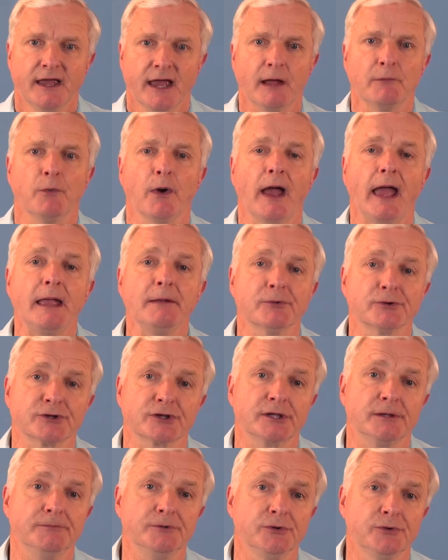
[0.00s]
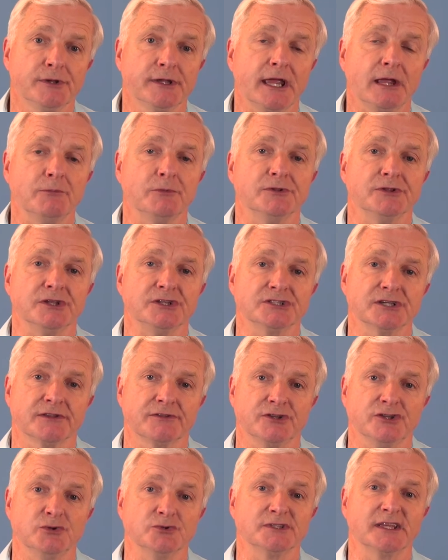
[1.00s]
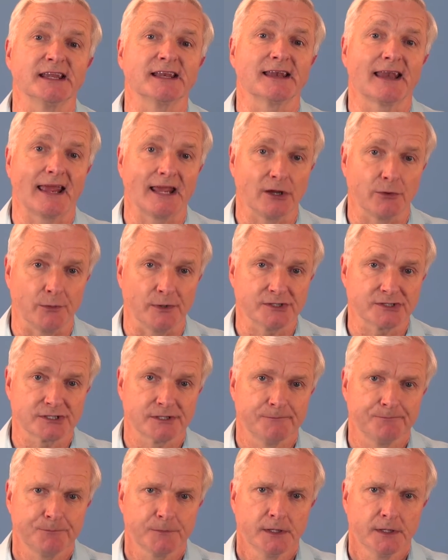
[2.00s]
and were able to communicate with each other using language.